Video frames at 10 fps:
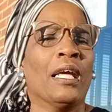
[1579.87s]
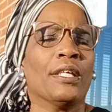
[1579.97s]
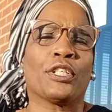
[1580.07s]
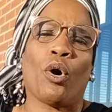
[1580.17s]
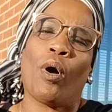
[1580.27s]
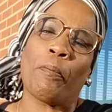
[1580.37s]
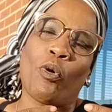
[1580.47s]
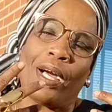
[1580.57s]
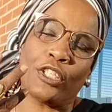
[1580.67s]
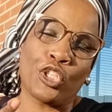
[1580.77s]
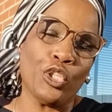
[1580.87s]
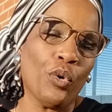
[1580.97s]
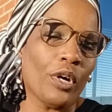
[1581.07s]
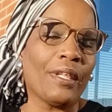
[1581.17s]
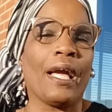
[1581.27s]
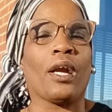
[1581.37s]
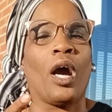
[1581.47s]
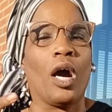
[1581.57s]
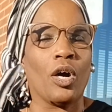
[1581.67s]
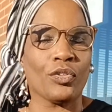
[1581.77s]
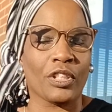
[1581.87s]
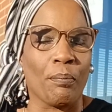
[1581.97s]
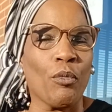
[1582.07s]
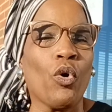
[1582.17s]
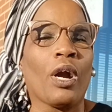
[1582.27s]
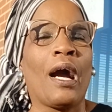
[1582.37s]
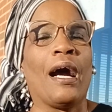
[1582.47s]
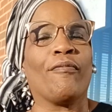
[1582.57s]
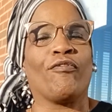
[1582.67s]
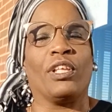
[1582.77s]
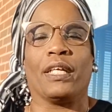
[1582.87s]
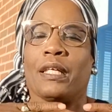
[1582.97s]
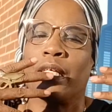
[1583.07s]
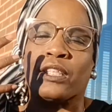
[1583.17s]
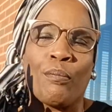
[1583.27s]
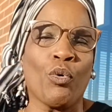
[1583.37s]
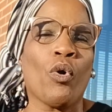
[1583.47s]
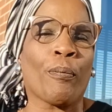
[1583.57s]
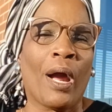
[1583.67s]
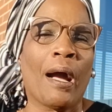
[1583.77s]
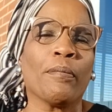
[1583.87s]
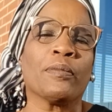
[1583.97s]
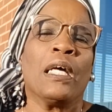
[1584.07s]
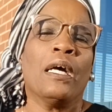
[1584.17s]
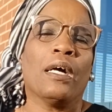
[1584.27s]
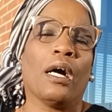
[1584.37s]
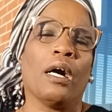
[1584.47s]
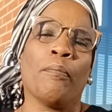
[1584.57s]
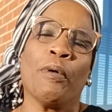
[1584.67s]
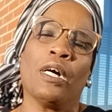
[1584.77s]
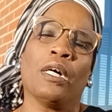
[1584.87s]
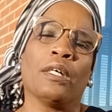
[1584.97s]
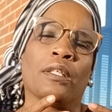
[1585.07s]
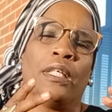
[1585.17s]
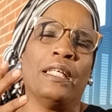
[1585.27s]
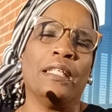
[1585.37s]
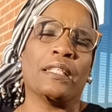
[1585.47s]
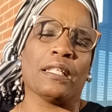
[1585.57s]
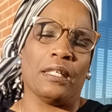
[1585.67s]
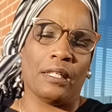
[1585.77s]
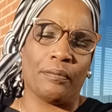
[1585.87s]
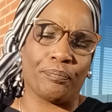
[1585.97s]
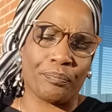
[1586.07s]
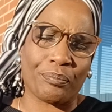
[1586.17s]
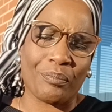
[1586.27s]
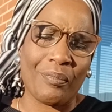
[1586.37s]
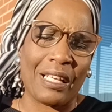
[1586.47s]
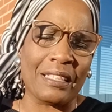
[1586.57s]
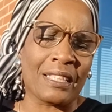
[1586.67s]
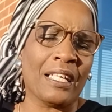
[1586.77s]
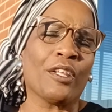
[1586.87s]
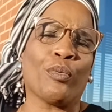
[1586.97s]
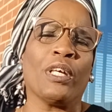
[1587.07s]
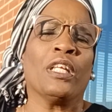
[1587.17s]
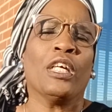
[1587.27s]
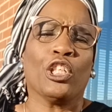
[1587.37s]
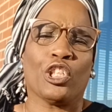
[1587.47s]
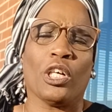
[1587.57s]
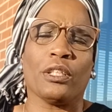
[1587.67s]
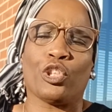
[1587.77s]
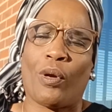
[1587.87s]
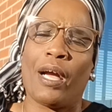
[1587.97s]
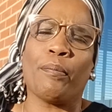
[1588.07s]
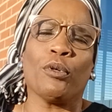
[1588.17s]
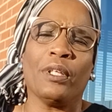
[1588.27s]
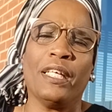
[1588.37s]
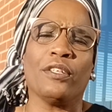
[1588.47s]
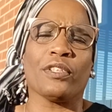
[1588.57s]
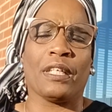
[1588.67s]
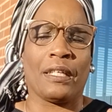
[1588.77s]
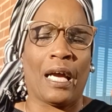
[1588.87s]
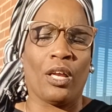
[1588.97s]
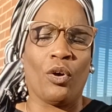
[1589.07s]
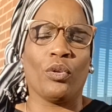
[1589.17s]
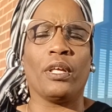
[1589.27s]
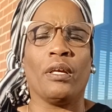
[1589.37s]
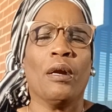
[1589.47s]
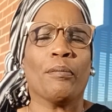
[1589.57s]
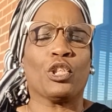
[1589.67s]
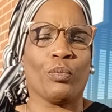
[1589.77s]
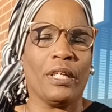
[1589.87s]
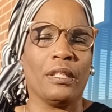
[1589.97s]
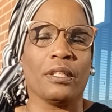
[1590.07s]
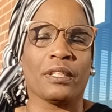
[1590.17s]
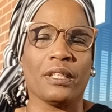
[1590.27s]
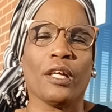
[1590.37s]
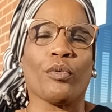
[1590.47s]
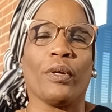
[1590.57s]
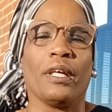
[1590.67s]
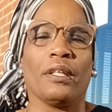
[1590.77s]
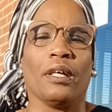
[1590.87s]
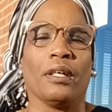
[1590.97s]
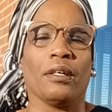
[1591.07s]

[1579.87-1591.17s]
So I'm quite sure that caused some more conflict and some more problems among these southern tribal leaders, and not only between the southern